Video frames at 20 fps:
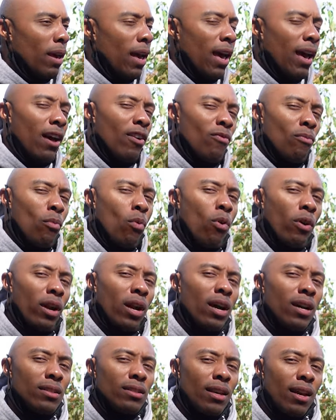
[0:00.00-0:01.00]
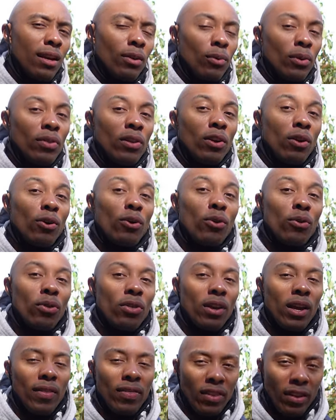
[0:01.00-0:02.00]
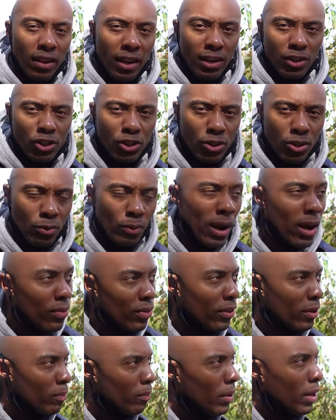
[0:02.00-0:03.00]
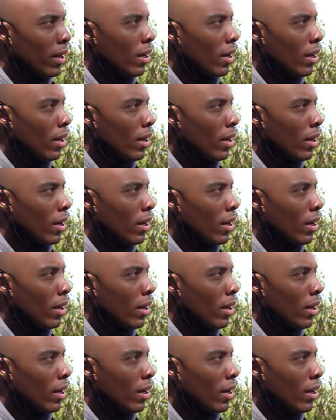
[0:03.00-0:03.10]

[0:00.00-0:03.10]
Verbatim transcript: have more contact with the earth and the nature around them.